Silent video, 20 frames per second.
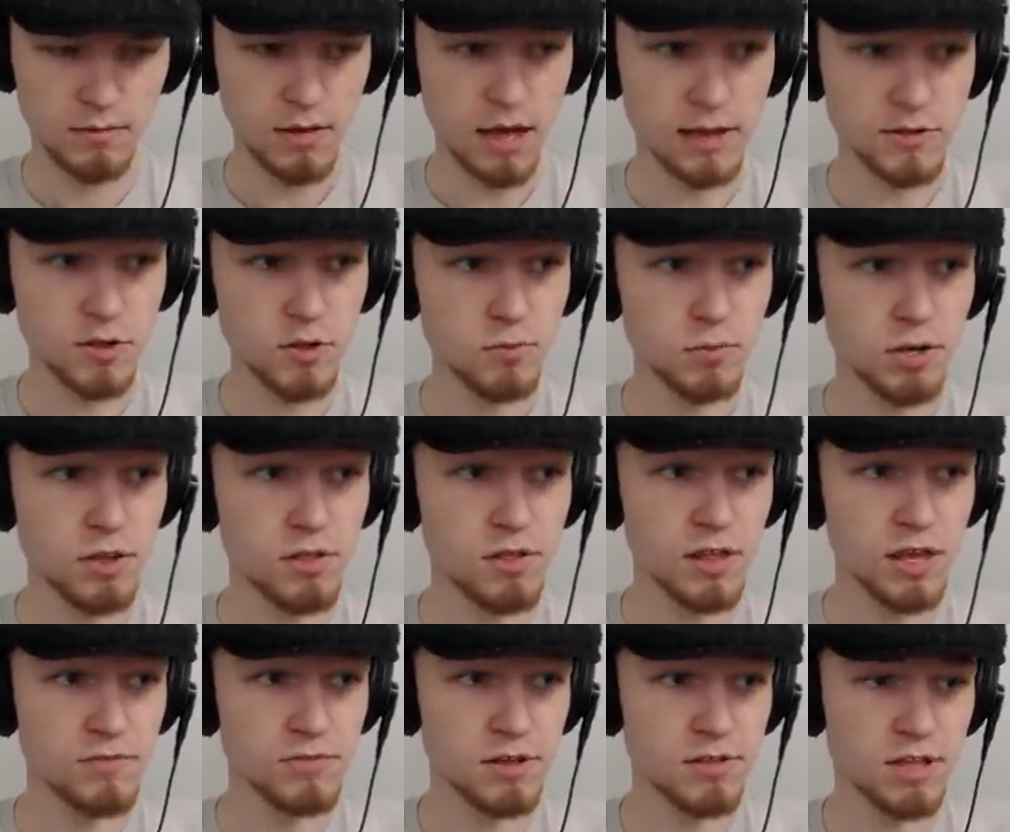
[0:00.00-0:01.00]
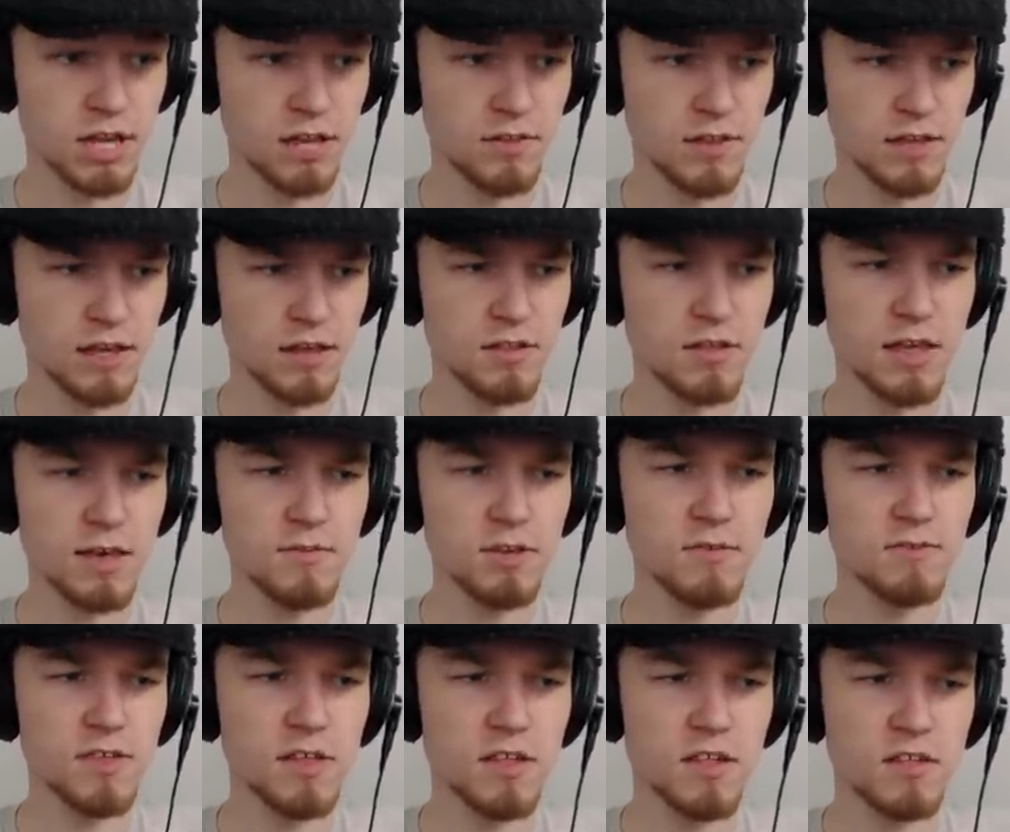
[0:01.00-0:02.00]
I just want to see if there's anything, because
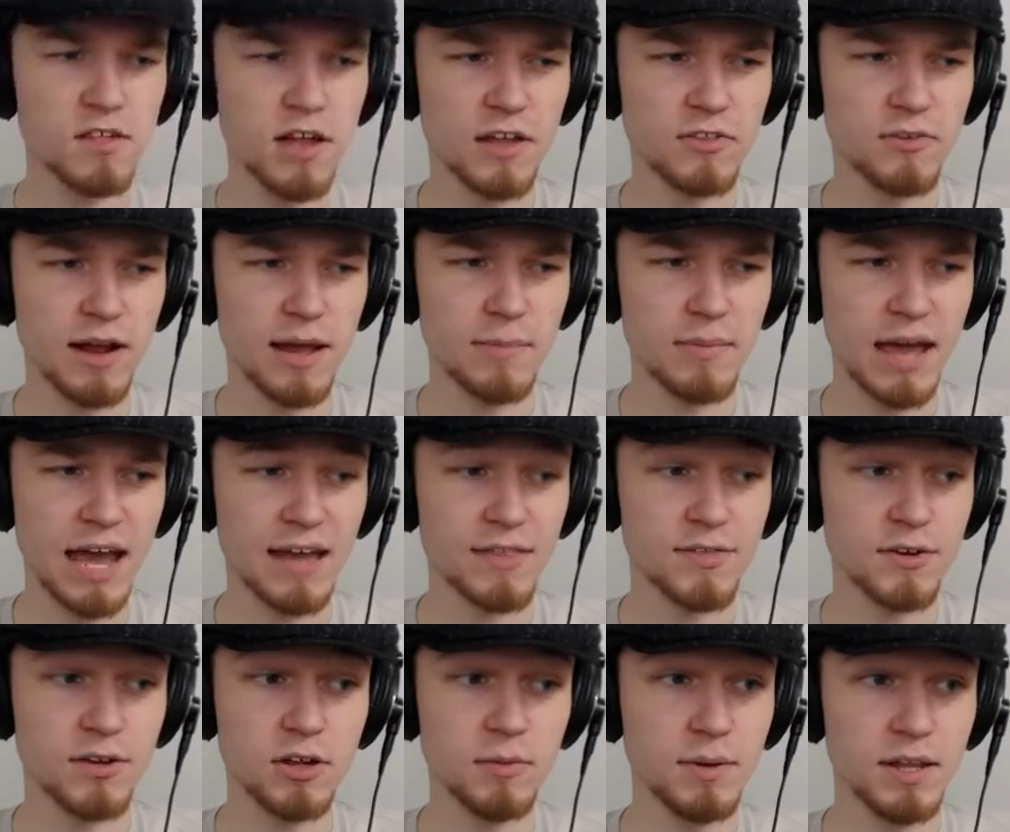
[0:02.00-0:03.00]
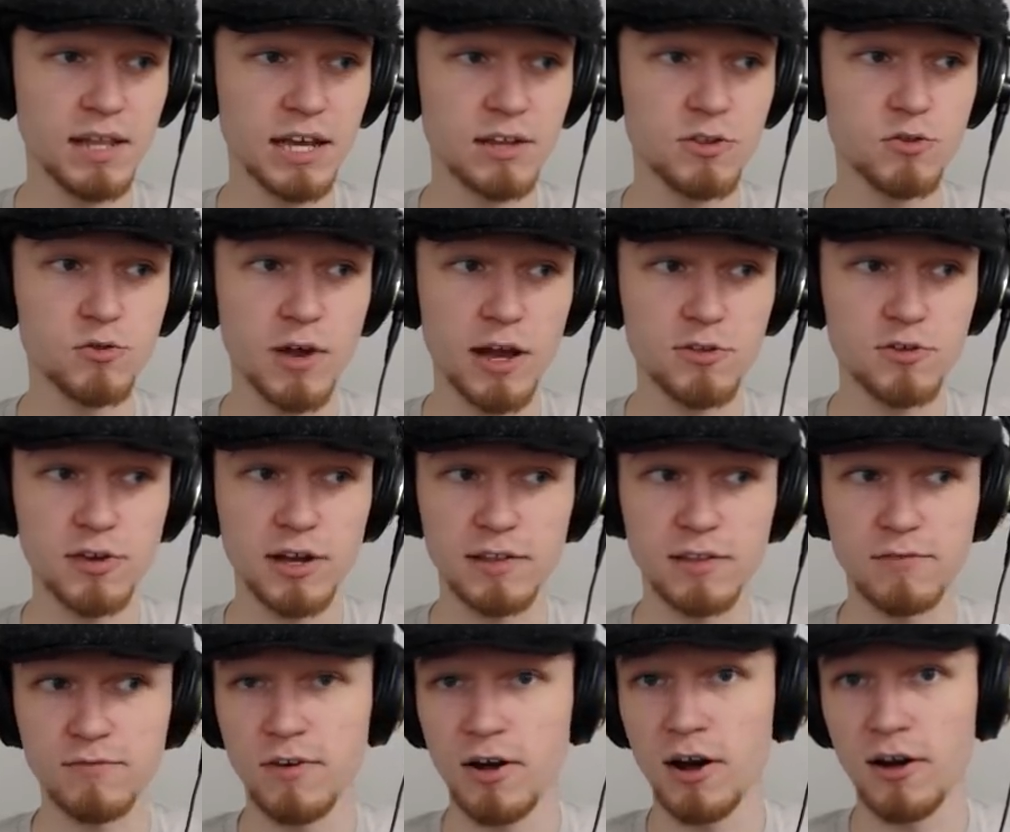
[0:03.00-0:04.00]
even if this is not the right path, there could be, like, treasure
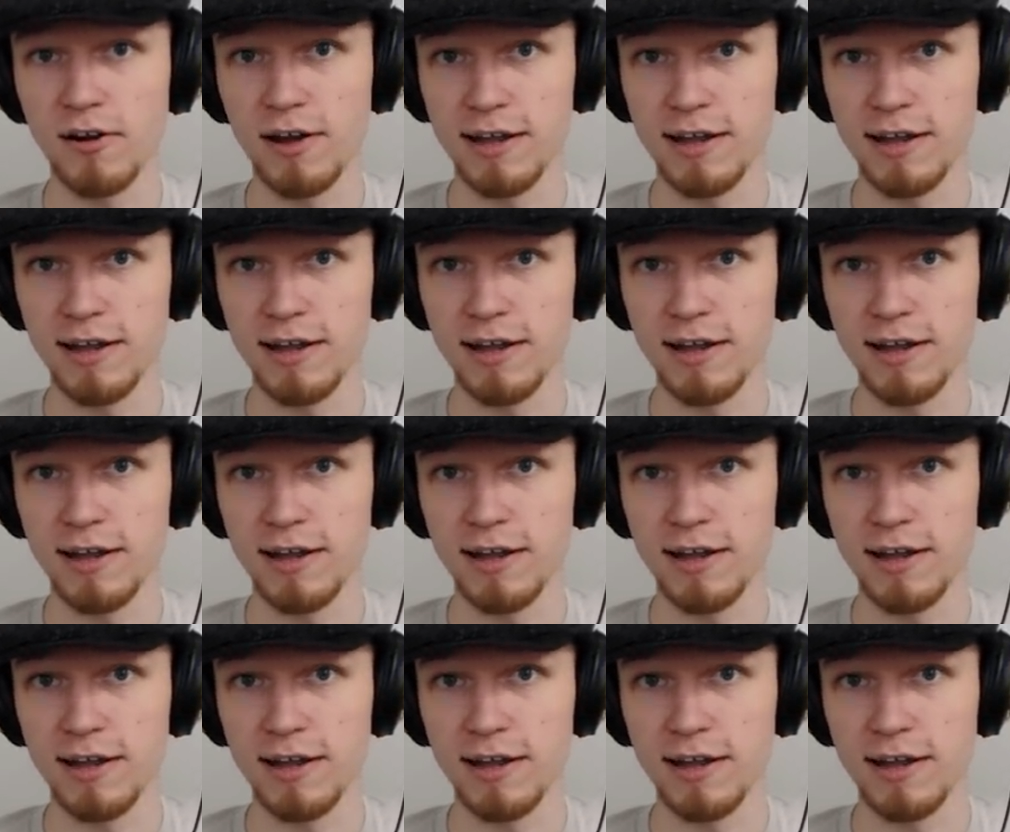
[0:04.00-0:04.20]
at the far